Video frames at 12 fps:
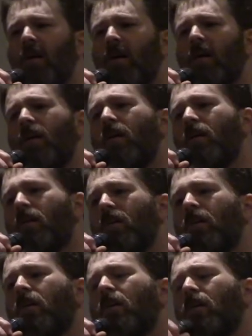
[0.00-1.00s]

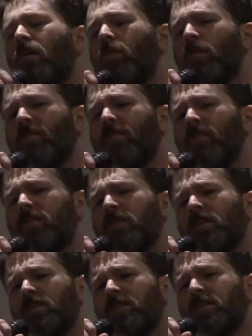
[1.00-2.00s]
Ugh, oh, my voice
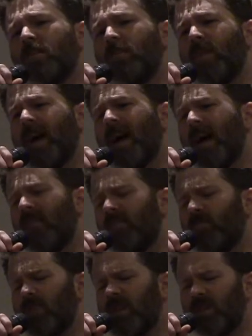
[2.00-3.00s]
hurts so bad
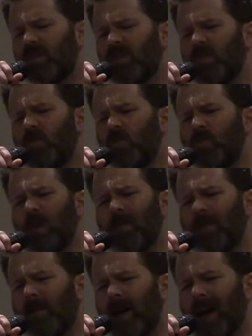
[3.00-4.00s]
from being a super
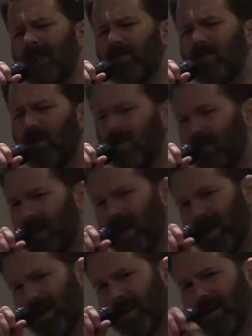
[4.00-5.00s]
popular actor all
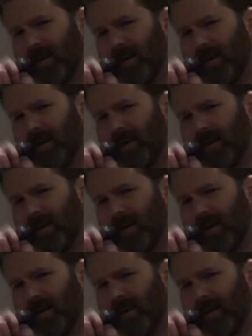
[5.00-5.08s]
day.